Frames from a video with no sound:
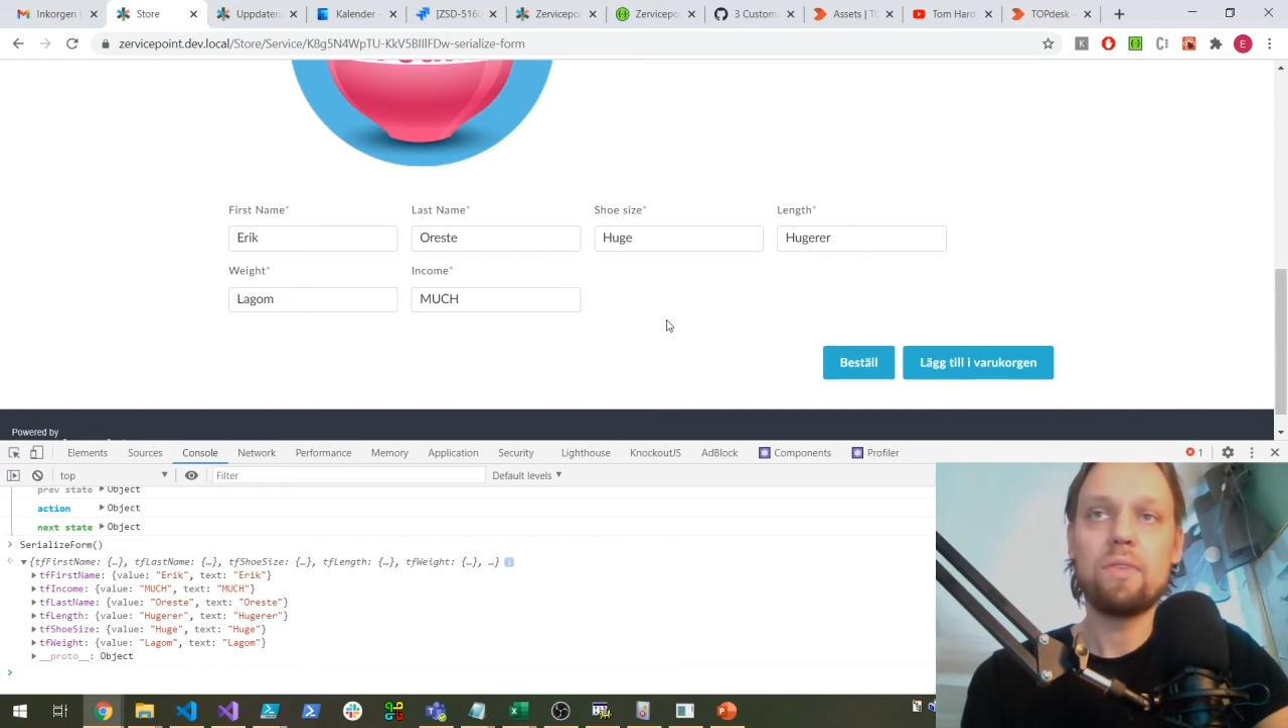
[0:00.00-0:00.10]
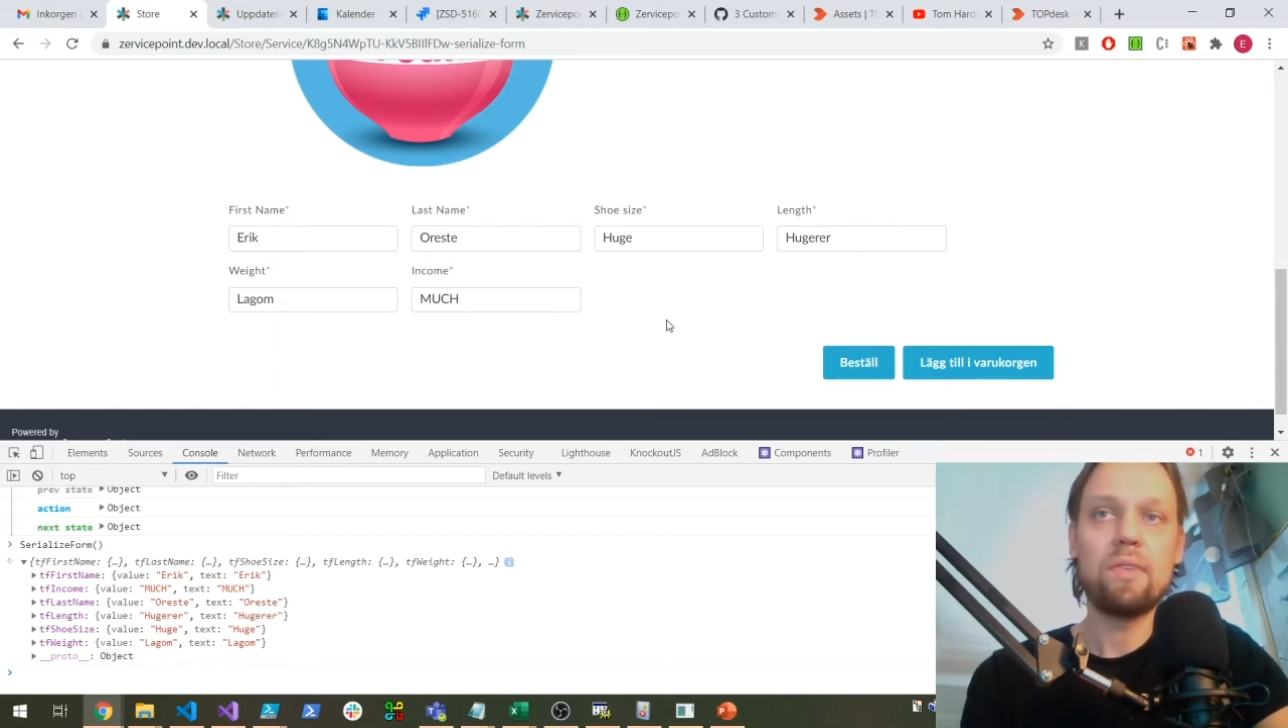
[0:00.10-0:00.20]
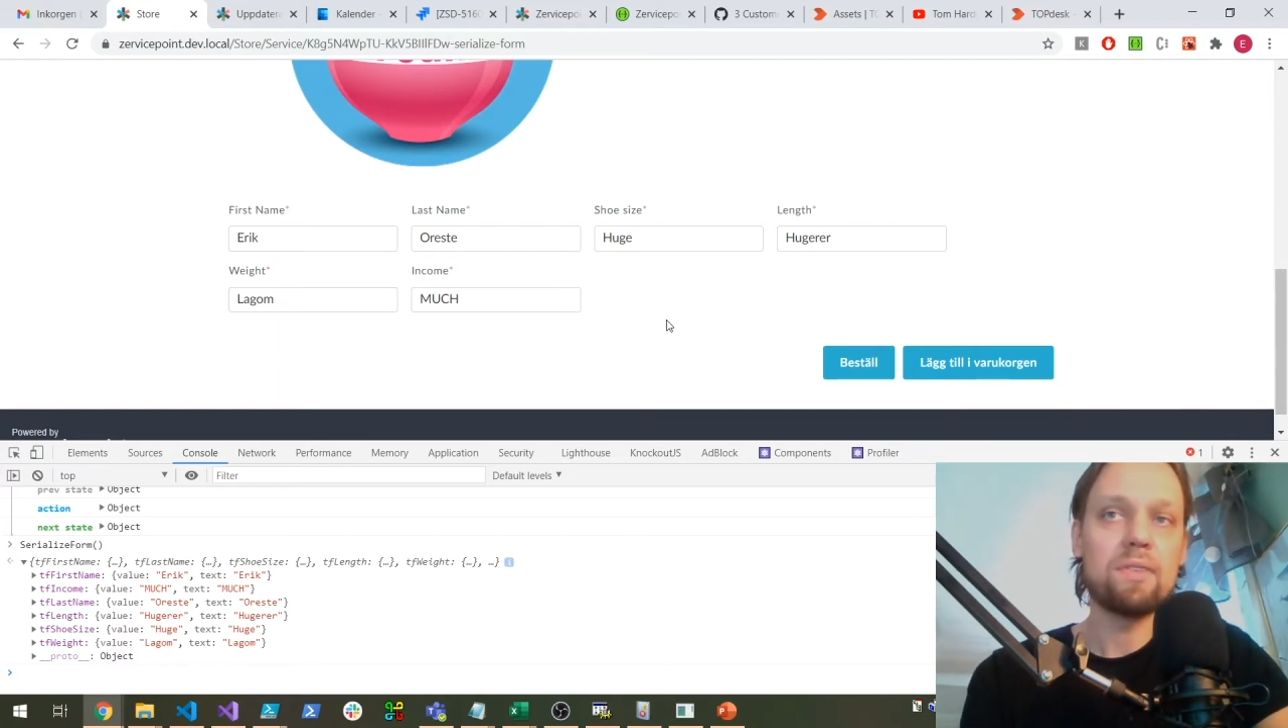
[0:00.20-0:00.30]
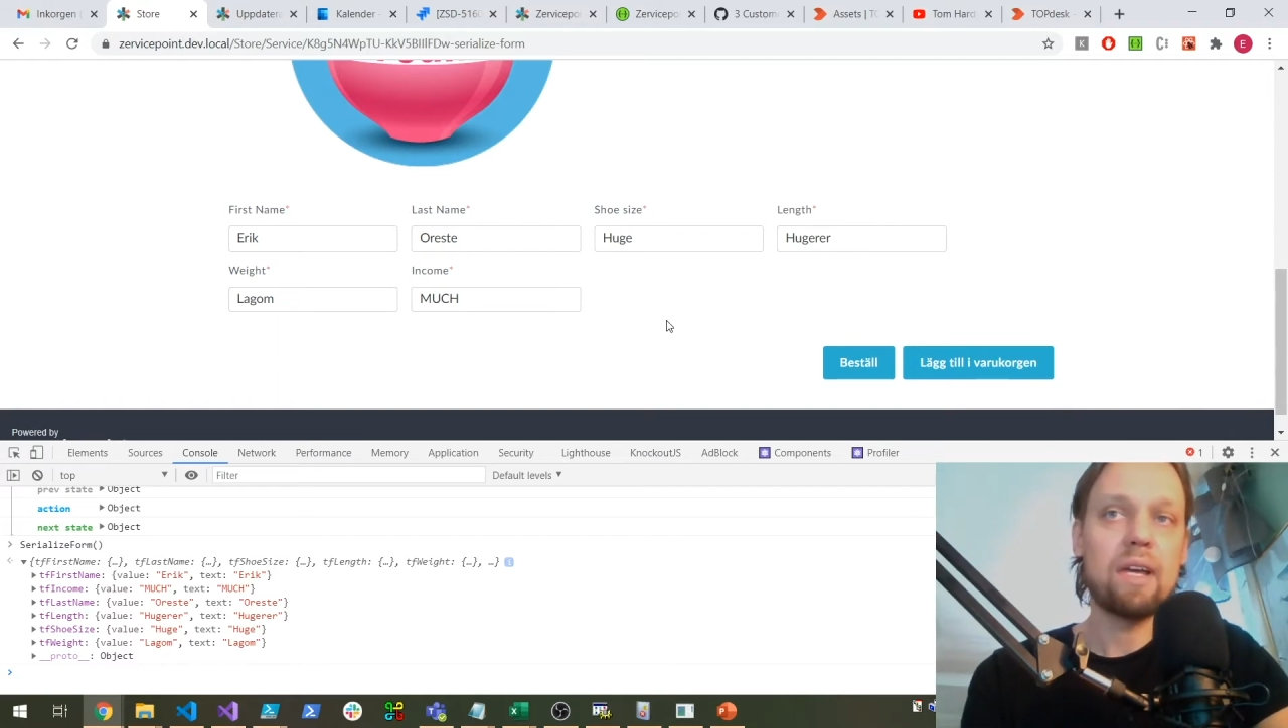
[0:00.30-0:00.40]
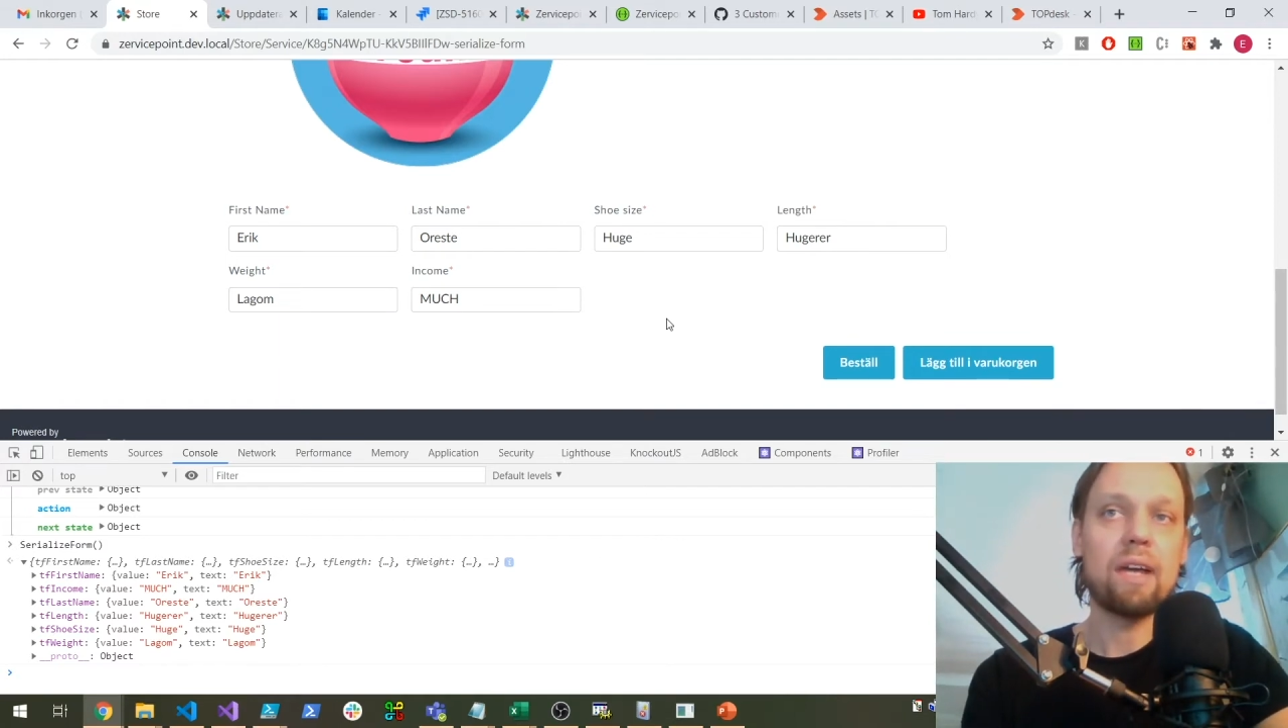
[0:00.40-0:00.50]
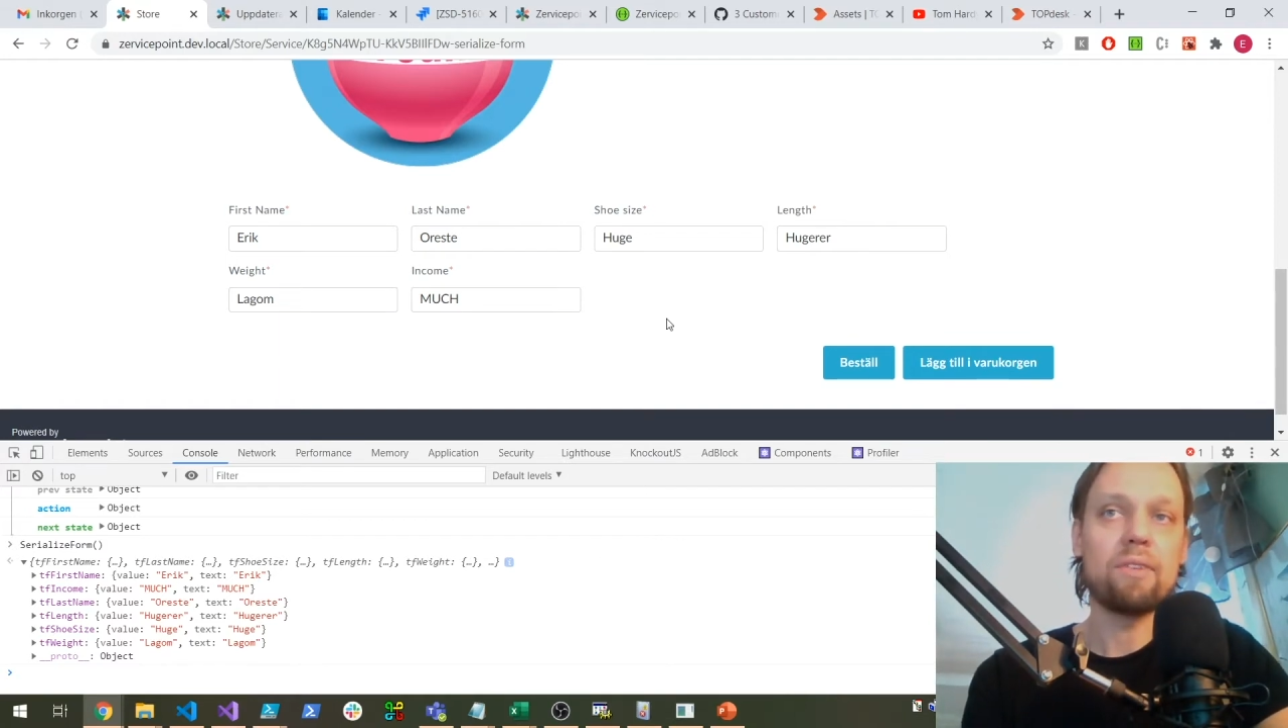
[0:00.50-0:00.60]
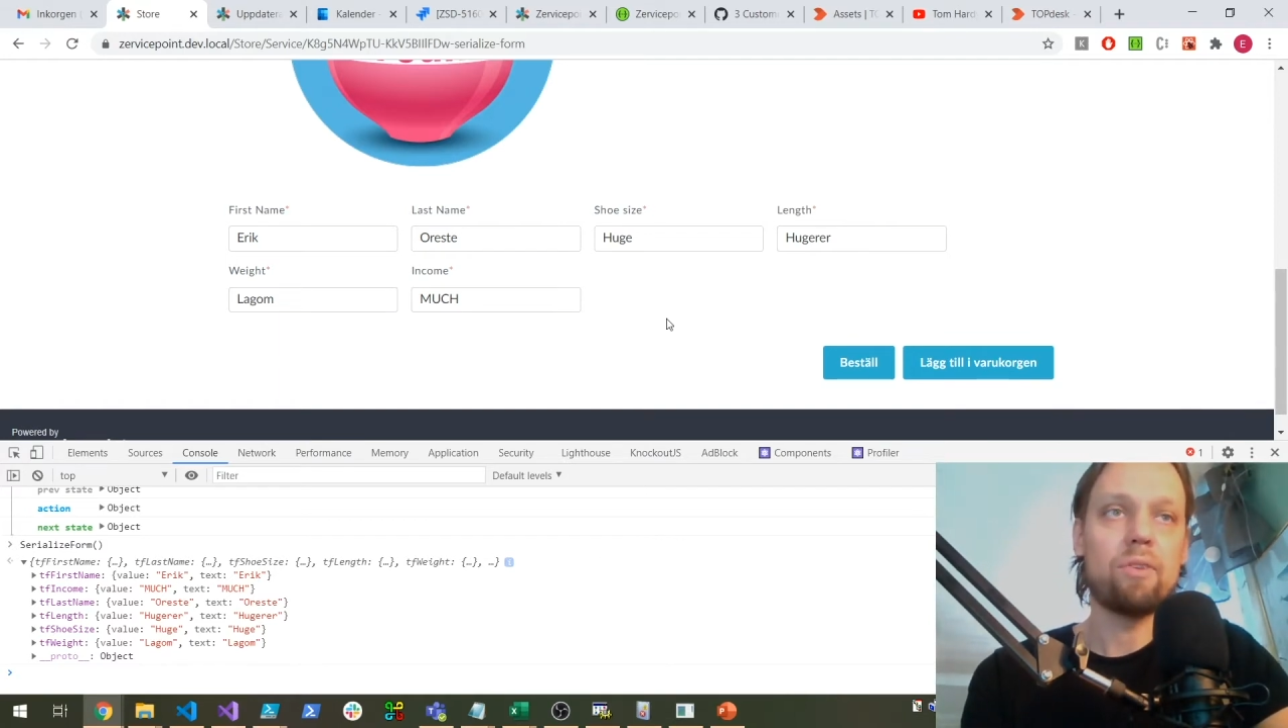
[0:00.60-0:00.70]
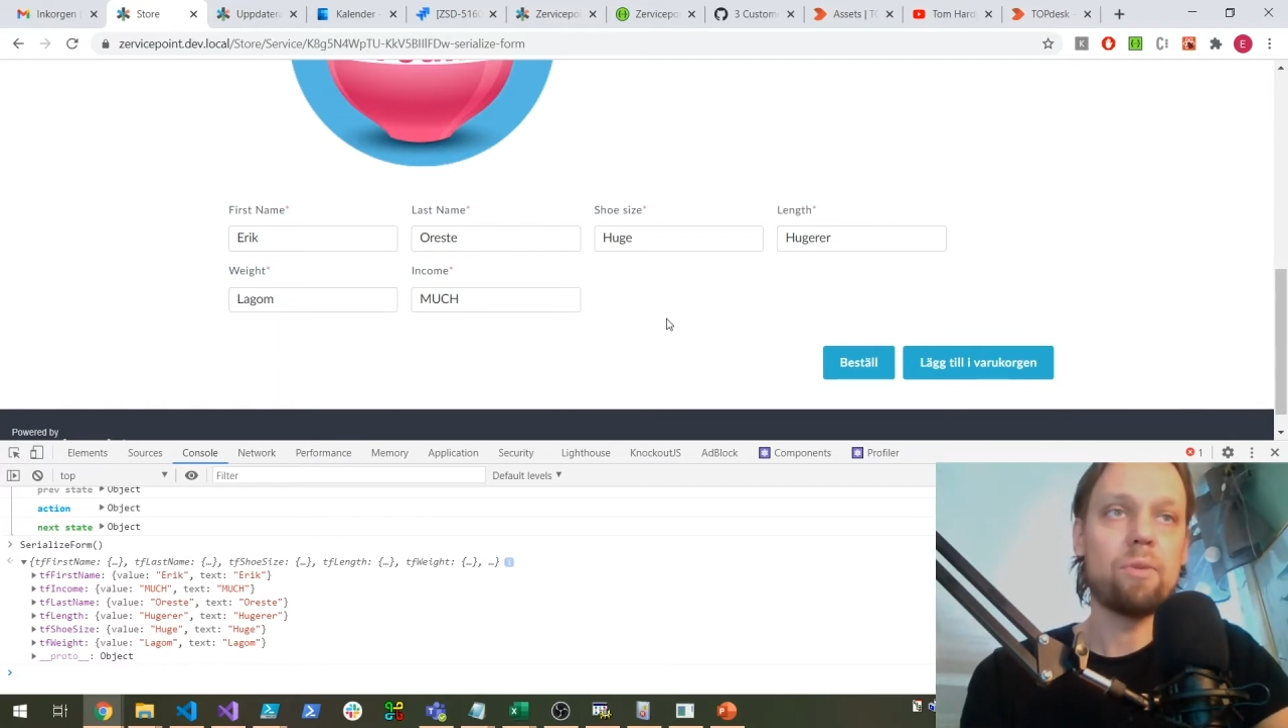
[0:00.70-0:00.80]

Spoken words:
this kind of